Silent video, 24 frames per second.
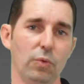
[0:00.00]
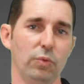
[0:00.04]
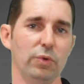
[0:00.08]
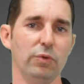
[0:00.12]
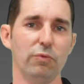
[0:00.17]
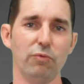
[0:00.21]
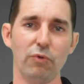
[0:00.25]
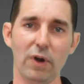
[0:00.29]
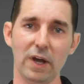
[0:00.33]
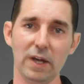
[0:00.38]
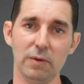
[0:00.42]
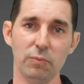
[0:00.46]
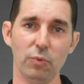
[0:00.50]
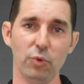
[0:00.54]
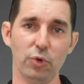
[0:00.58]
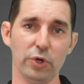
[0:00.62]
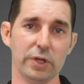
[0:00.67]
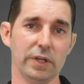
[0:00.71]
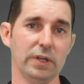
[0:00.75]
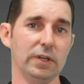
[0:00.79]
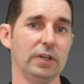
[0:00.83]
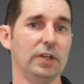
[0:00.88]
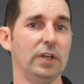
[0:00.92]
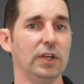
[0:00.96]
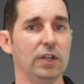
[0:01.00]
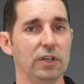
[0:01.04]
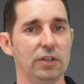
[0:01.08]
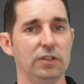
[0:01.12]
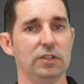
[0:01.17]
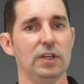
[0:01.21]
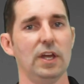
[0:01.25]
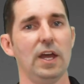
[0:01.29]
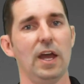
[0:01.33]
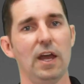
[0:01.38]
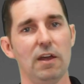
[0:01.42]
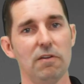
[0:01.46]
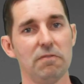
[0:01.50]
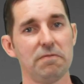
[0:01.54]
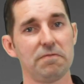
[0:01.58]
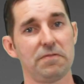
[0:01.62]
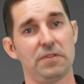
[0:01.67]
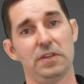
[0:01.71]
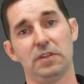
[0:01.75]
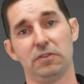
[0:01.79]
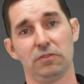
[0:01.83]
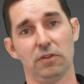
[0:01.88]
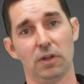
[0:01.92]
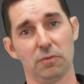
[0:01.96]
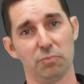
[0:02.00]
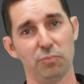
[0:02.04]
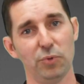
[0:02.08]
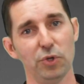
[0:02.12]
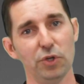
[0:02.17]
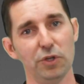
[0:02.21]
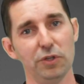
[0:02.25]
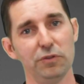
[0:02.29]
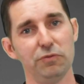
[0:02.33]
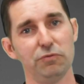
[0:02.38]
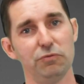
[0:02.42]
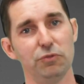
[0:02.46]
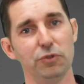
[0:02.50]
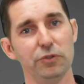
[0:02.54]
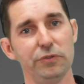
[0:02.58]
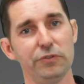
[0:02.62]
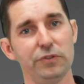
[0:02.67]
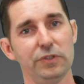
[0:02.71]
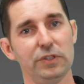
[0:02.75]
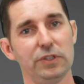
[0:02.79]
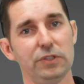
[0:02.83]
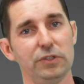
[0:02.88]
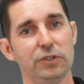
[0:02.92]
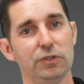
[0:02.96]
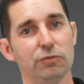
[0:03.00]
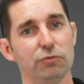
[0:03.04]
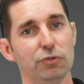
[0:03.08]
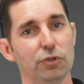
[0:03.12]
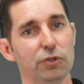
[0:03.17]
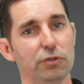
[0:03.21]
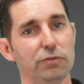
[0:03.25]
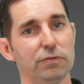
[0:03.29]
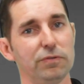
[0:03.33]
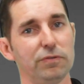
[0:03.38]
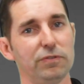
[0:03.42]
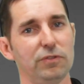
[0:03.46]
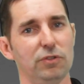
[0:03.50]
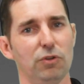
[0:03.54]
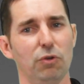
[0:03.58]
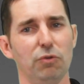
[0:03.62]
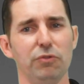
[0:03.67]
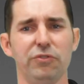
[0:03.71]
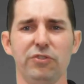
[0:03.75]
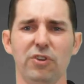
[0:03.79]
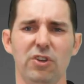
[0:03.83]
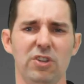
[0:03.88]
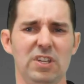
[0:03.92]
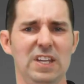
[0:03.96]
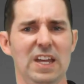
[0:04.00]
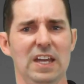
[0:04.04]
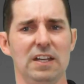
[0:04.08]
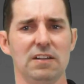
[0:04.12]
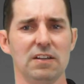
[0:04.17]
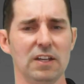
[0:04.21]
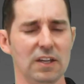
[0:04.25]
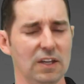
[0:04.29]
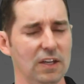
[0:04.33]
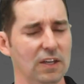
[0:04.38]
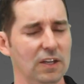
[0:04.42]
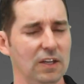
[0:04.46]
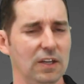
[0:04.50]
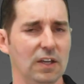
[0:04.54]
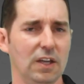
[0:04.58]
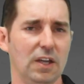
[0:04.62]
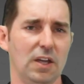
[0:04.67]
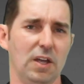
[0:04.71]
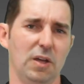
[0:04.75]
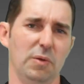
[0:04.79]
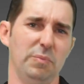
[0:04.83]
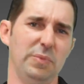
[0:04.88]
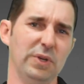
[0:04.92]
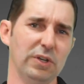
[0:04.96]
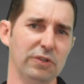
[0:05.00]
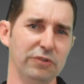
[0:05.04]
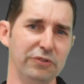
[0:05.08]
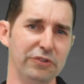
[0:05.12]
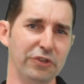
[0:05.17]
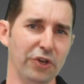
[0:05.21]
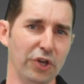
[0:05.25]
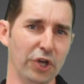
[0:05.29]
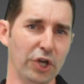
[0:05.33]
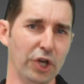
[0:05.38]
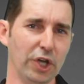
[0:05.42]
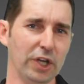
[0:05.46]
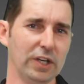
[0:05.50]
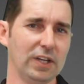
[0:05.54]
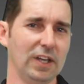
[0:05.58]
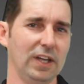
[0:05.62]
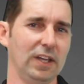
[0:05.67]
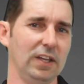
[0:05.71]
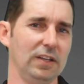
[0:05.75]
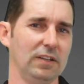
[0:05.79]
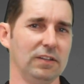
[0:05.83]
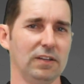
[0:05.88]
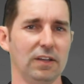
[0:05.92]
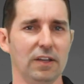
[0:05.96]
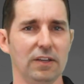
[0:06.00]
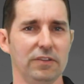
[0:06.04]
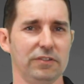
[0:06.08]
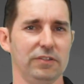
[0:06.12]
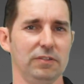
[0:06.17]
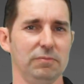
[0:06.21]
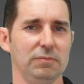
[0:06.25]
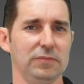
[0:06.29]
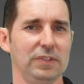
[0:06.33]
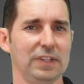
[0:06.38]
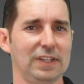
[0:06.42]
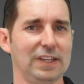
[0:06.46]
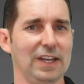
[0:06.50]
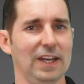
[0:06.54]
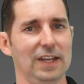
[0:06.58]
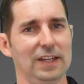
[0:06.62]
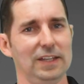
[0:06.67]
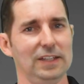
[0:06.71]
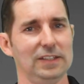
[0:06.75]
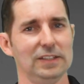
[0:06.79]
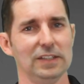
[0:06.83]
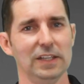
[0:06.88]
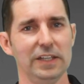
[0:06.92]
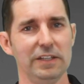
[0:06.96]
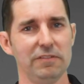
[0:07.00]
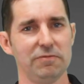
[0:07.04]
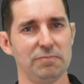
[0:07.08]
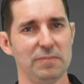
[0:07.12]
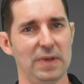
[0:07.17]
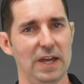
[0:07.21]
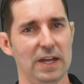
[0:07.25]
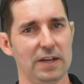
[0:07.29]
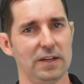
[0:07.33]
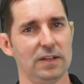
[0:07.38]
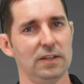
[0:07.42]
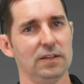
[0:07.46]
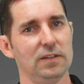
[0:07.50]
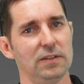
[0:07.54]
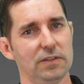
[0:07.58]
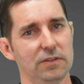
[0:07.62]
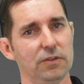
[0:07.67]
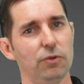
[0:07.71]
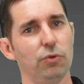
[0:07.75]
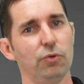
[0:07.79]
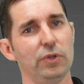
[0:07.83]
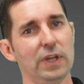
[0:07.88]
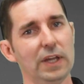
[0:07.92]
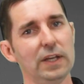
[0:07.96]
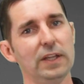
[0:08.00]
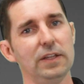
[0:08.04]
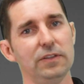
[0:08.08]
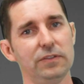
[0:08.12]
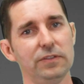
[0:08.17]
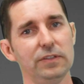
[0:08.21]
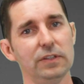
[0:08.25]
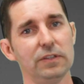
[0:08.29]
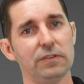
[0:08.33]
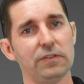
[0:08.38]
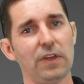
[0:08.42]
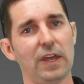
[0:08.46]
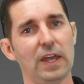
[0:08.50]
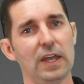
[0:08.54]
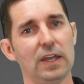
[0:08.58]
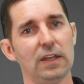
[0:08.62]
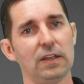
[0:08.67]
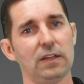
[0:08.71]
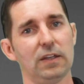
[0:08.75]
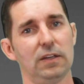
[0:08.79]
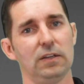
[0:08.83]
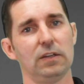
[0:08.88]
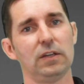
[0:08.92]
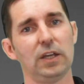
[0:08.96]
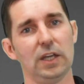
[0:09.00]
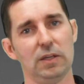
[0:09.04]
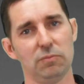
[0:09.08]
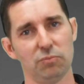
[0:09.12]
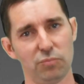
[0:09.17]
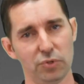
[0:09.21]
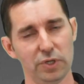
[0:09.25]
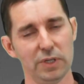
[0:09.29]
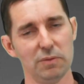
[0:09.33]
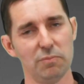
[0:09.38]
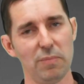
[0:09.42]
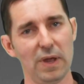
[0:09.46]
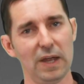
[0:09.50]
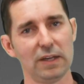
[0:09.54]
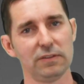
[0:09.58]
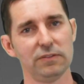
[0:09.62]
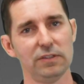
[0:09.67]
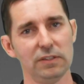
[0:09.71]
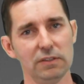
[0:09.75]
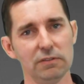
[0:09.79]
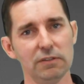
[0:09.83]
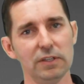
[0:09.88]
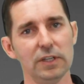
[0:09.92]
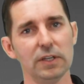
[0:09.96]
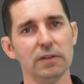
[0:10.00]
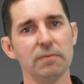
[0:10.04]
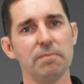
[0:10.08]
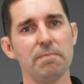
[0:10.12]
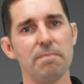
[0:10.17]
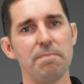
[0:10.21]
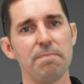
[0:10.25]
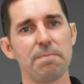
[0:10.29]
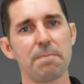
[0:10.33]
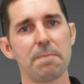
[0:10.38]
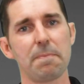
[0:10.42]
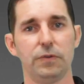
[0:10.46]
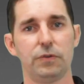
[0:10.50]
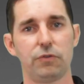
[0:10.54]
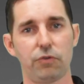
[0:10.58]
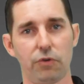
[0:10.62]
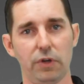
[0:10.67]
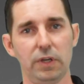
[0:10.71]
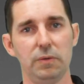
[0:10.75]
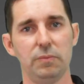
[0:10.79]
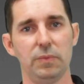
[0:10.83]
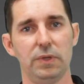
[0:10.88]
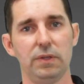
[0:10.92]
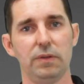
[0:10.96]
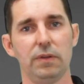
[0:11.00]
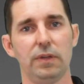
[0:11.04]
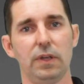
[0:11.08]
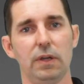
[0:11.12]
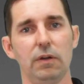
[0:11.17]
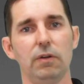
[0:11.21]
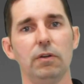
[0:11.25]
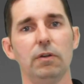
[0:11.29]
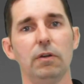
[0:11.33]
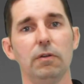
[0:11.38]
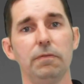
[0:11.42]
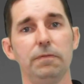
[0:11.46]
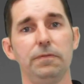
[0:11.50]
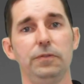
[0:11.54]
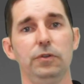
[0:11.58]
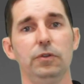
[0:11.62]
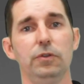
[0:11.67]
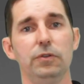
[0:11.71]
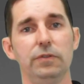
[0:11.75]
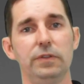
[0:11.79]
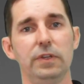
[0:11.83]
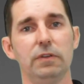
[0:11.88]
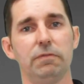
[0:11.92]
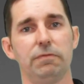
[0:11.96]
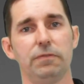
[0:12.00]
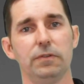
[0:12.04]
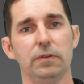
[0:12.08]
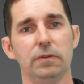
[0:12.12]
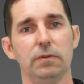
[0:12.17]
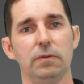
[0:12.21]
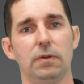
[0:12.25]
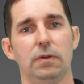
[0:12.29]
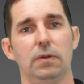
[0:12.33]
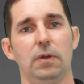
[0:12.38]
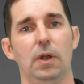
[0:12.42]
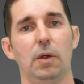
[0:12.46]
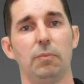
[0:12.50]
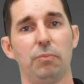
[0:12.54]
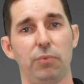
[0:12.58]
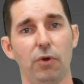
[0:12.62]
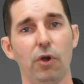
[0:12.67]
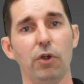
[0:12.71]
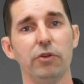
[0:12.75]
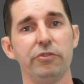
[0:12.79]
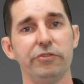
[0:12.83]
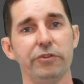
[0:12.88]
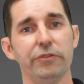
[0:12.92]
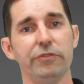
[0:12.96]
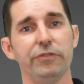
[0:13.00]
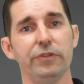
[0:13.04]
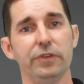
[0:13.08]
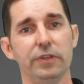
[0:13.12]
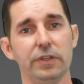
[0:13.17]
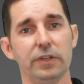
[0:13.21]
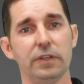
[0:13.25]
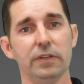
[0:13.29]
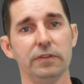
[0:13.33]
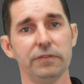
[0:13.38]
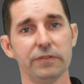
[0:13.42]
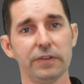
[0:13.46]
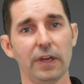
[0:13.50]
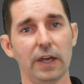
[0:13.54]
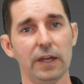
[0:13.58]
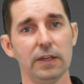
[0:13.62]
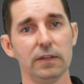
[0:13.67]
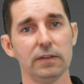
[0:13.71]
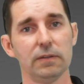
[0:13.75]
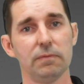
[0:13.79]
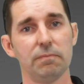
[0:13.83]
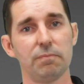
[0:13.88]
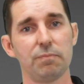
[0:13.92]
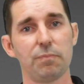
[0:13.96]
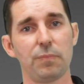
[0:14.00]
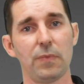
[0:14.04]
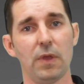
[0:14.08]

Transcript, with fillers: With rainwater, you have things like birds roosting on your roof. You also get a bit of dirt and some decaying leaf matter that will get into your tank and can breed bacteria. For treatment, there are a few different approaches that you can take.